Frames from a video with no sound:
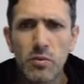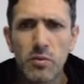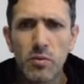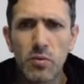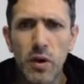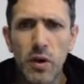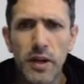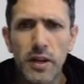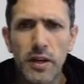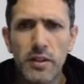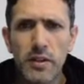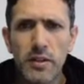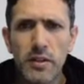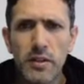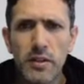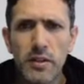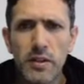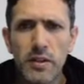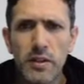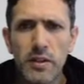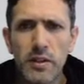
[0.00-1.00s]
Right.
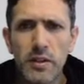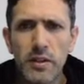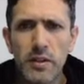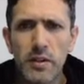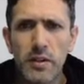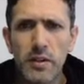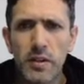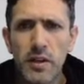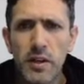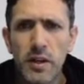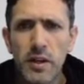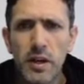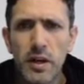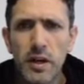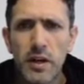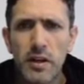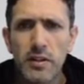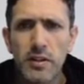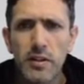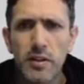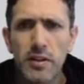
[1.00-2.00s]

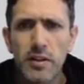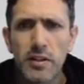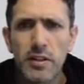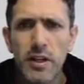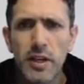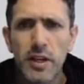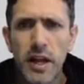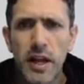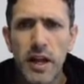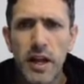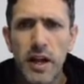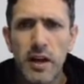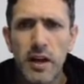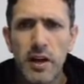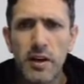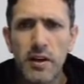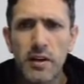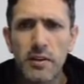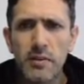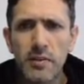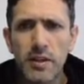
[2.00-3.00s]
So let's get
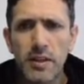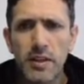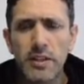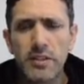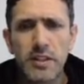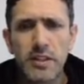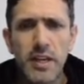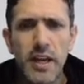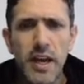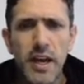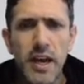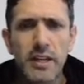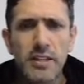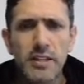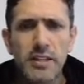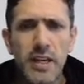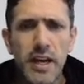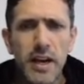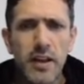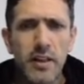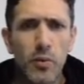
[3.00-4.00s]
an easy case
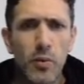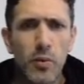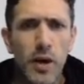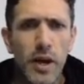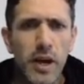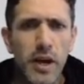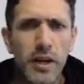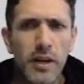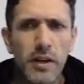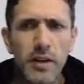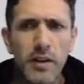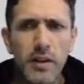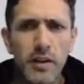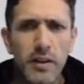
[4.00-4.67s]
out of the way.